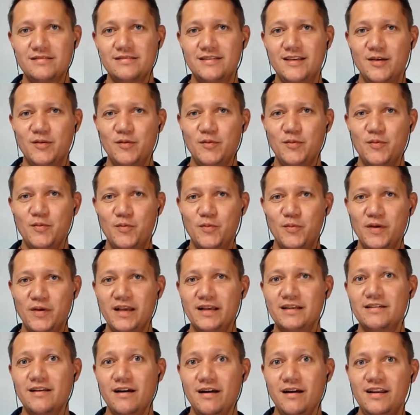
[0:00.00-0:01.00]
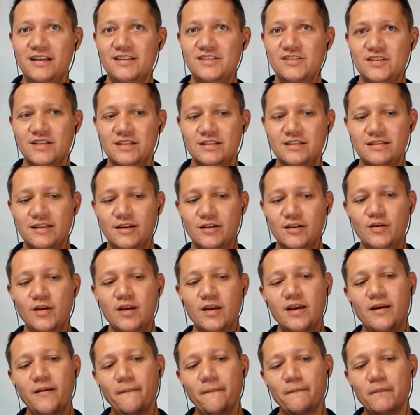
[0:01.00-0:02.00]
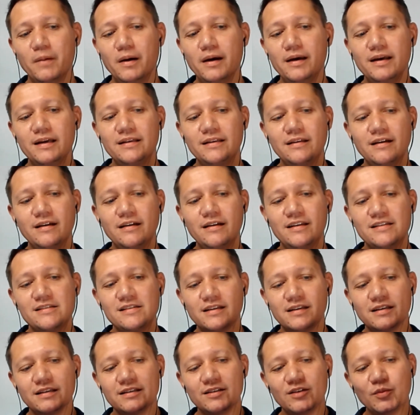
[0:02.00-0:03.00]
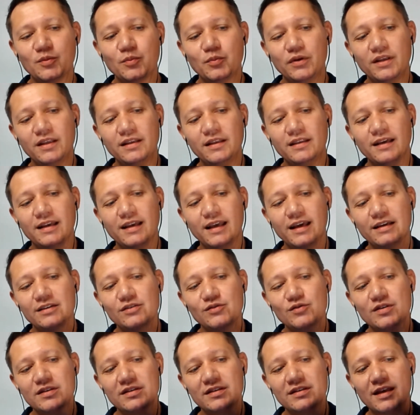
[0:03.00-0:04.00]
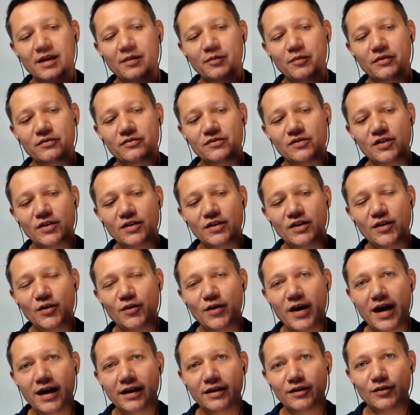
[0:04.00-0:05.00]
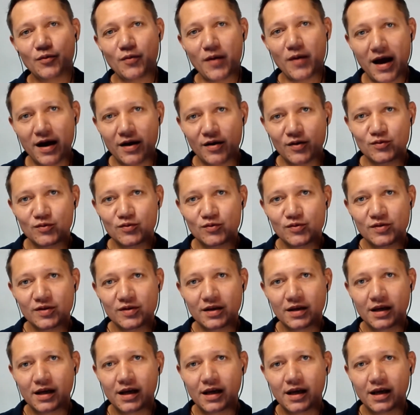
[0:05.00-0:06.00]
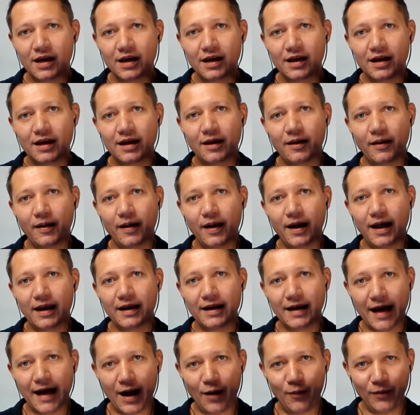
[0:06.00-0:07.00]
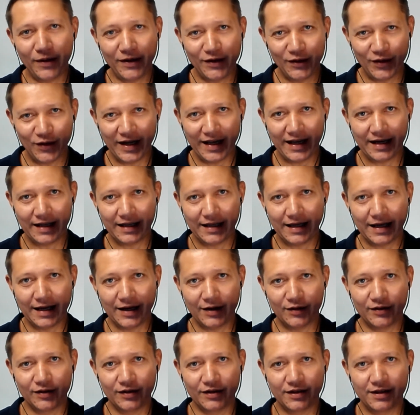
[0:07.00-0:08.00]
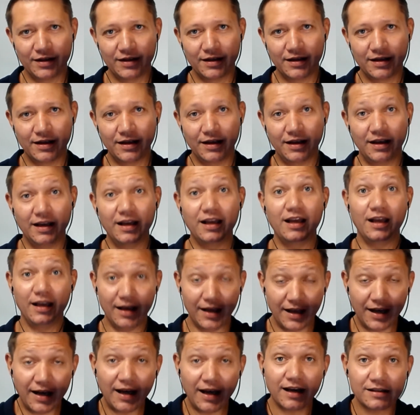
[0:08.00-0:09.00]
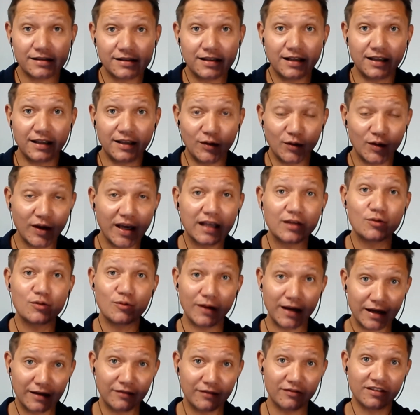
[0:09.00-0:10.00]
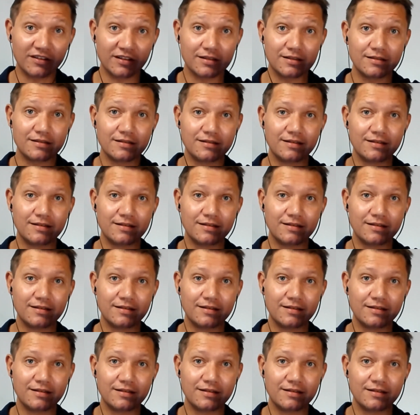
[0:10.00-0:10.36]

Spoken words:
So we acknowledge it. So by acknowledging it, you put in that extra step of turning your hand around. And now when you let it go, actually you get rid of it.